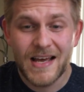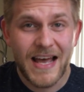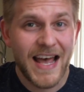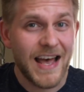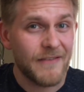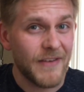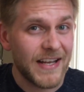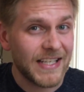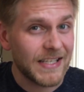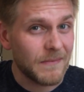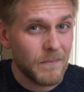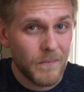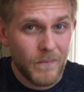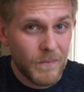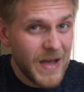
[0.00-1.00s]

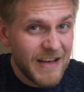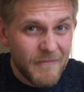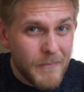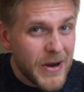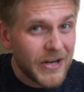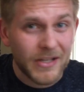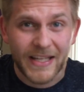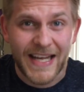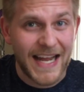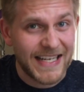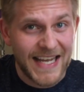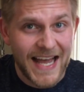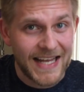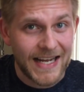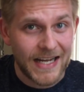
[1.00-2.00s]
have barely any
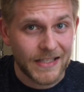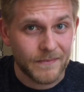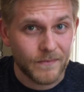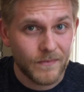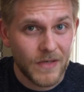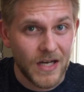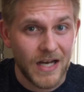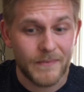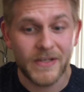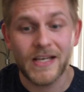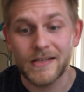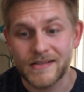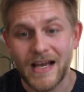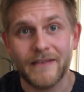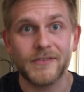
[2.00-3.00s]
head on them,
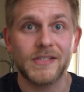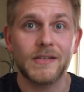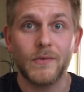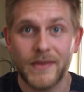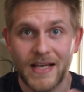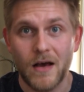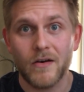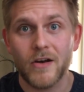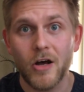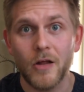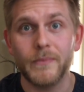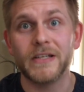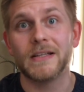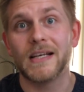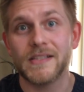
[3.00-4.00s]
because obviously with the alcohol
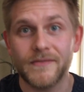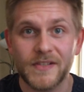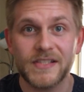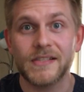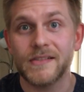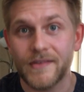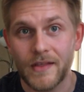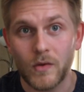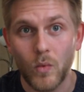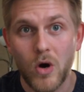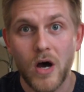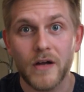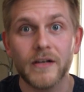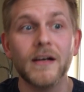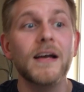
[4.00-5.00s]
being less viscous than
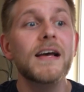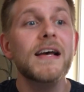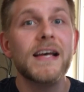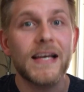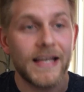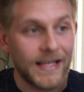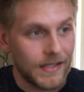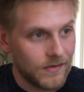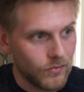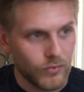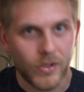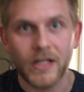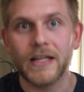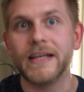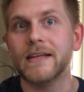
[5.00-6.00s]
water, it
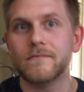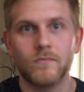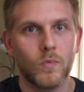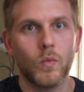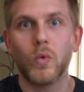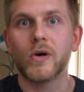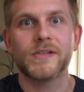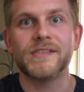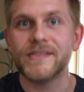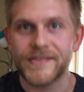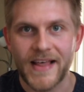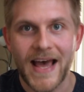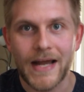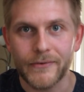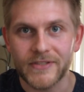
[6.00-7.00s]
really worsens
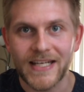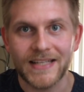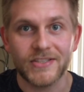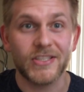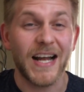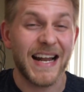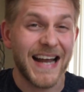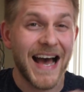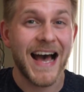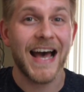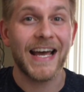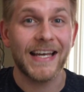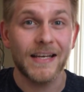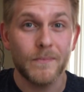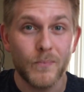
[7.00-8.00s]
the head retention on
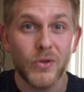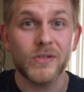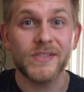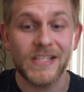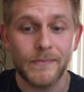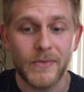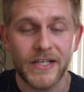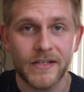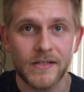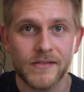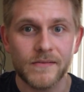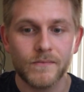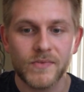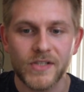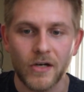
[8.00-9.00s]
high boozy
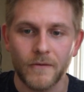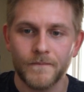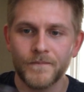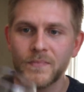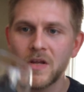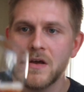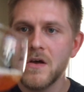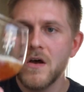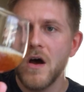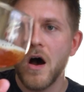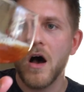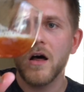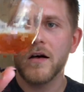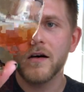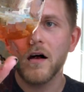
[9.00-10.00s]
beers. So,
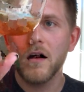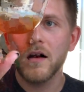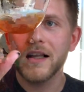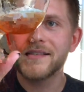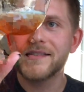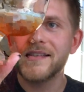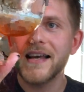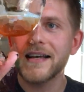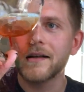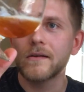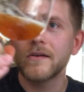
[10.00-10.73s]
all in all, let's take a